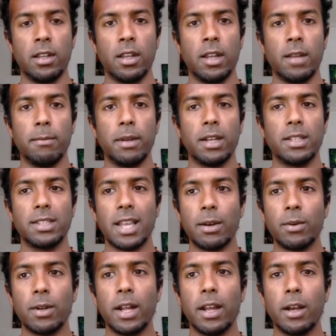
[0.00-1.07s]
because that
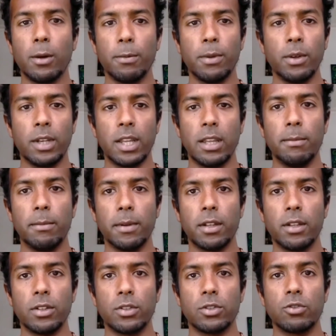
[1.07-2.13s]
will help you keep
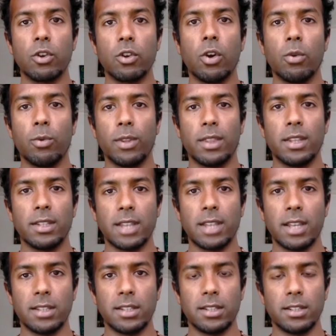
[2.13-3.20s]
strong with this
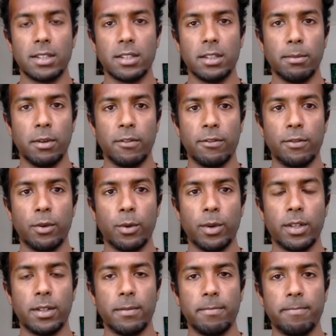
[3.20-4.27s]
essence as you move
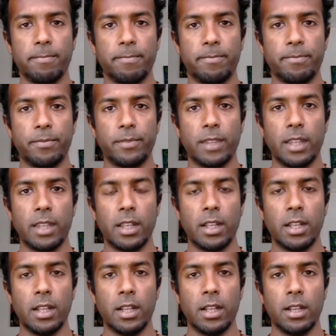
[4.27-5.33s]
forward.
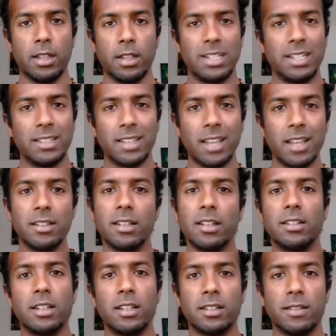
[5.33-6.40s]
So let's get into the
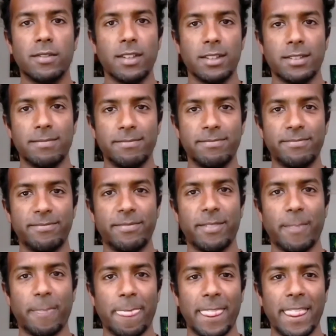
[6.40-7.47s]
gist of this.
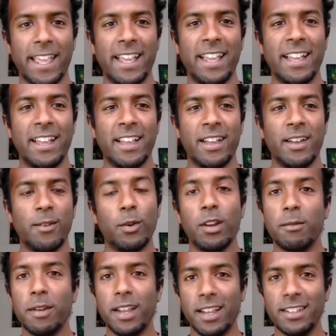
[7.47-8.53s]
What
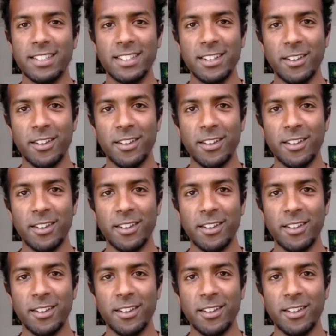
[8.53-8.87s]
am I here to do,